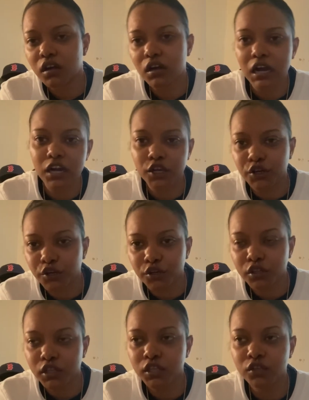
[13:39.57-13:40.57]

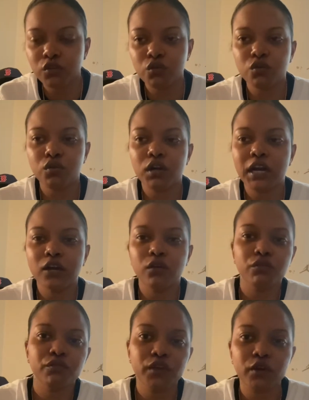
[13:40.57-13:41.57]
girly, or I don't
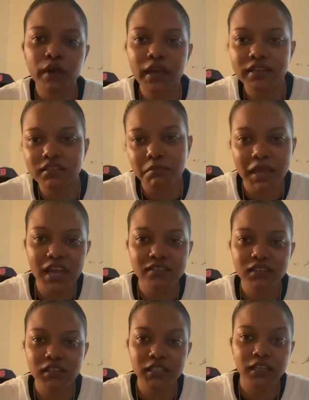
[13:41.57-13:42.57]
feel as
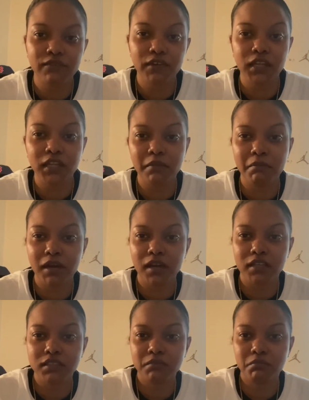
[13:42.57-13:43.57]
masculine if I let
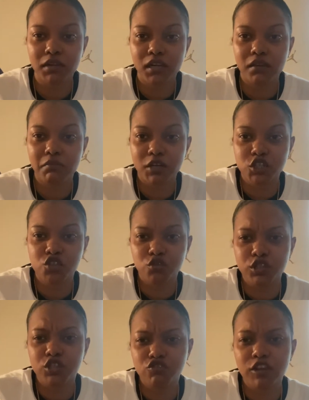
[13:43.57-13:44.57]
my
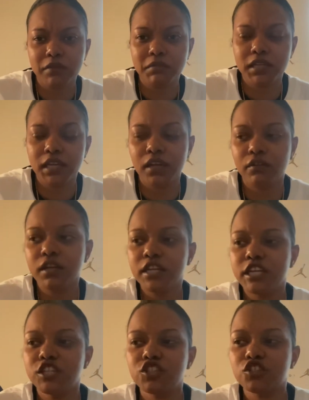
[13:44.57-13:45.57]
shorty strap me down.
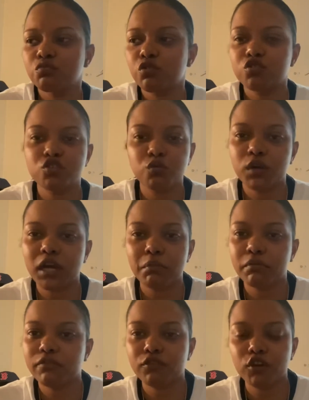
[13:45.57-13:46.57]
It's just more so what I
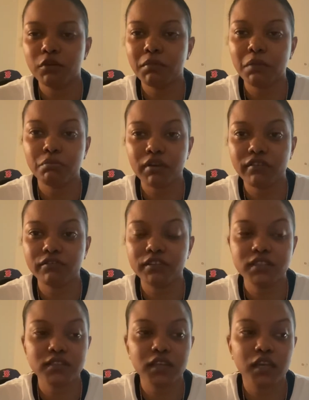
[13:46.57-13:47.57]
prefer, my
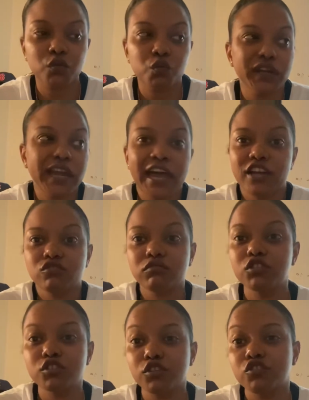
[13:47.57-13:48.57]
preference, like what actually
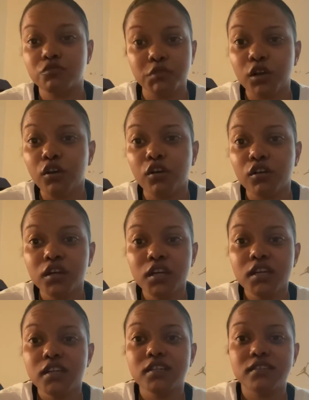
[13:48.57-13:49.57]
turns me on.
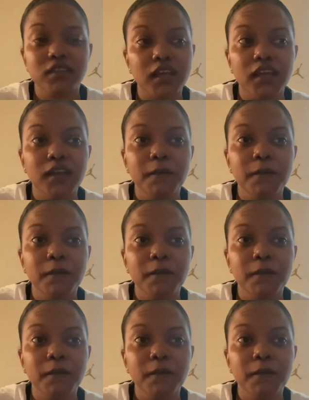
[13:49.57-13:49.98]
Because like,